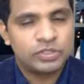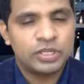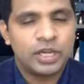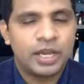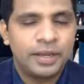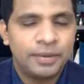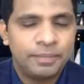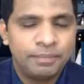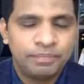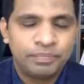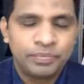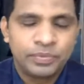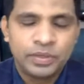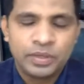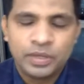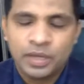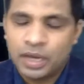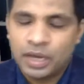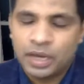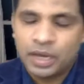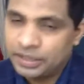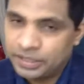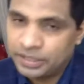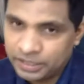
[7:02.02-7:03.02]
which I
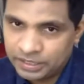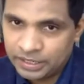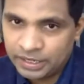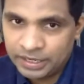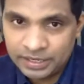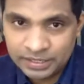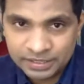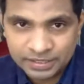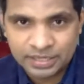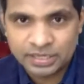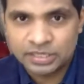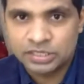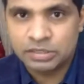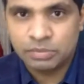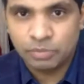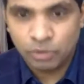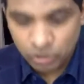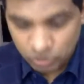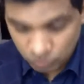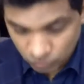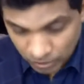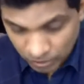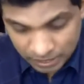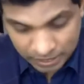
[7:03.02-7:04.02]
discussed
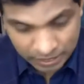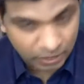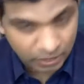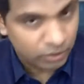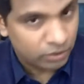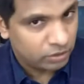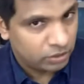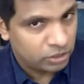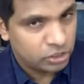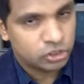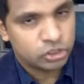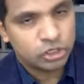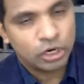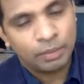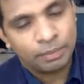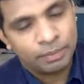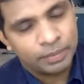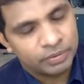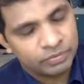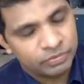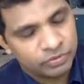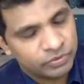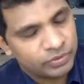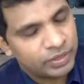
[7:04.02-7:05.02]
about one day on this
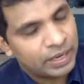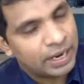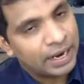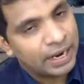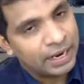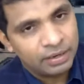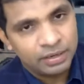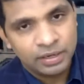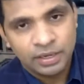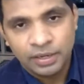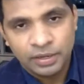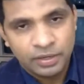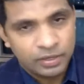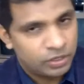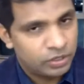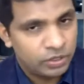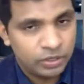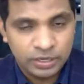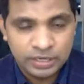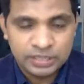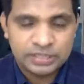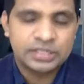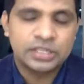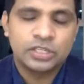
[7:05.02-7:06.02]
topic which we had
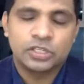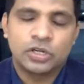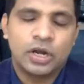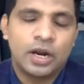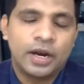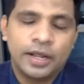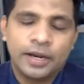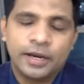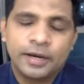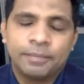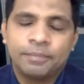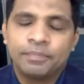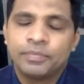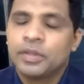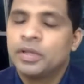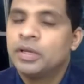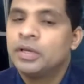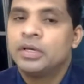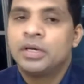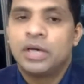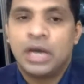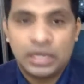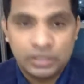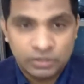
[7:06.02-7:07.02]
to discuss on it.
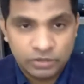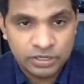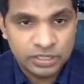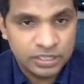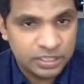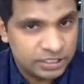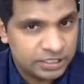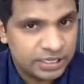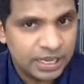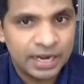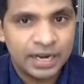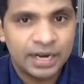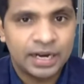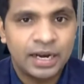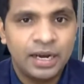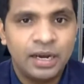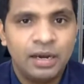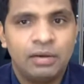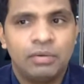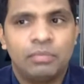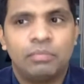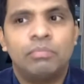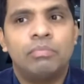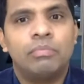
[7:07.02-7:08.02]
Otherwise, in
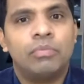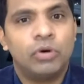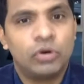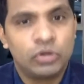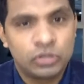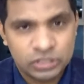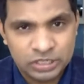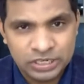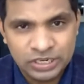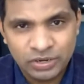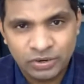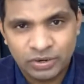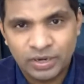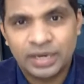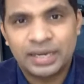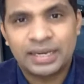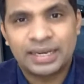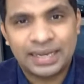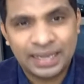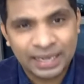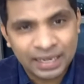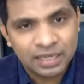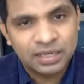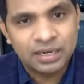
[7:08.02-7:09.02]
general, mostly on a
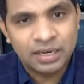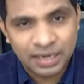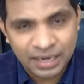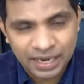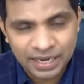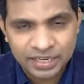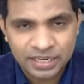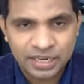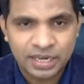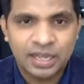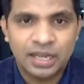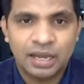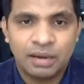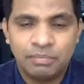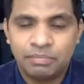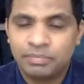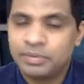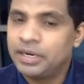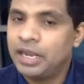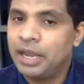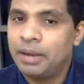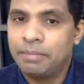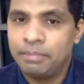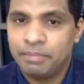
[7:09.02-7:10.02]
tech-related
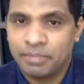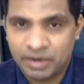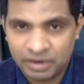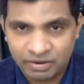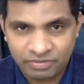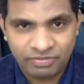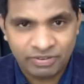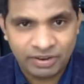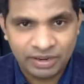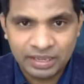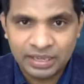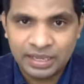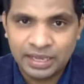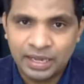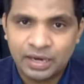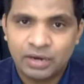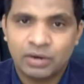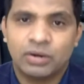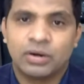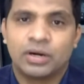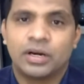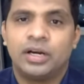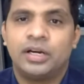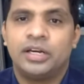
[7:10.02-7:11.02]
company I'm referring here,
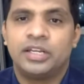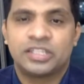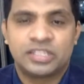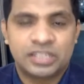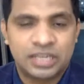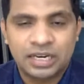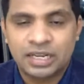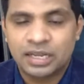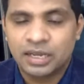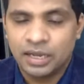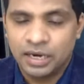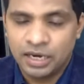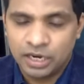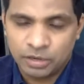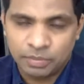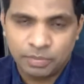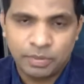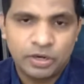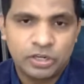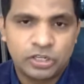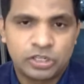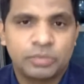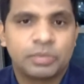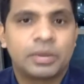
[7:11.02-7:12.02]
or a digital
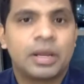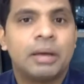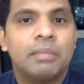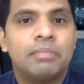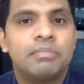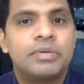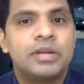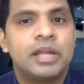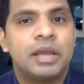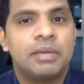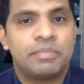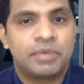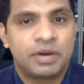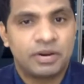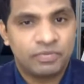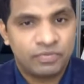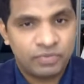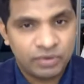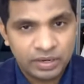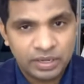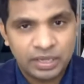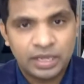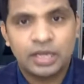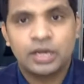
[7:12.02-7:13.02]
entrepreneurship company I'm
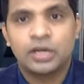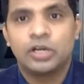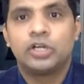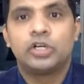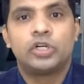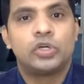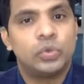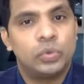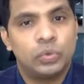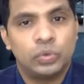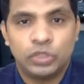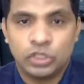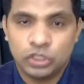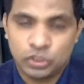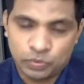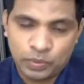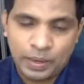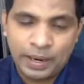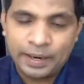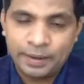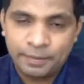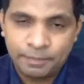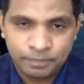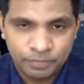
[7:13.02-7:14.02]
referring here to do this
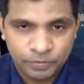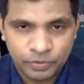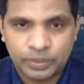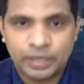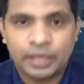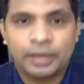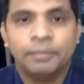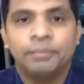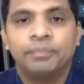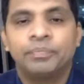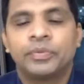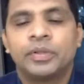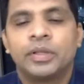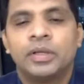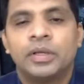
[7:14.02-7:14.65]
one. Okay.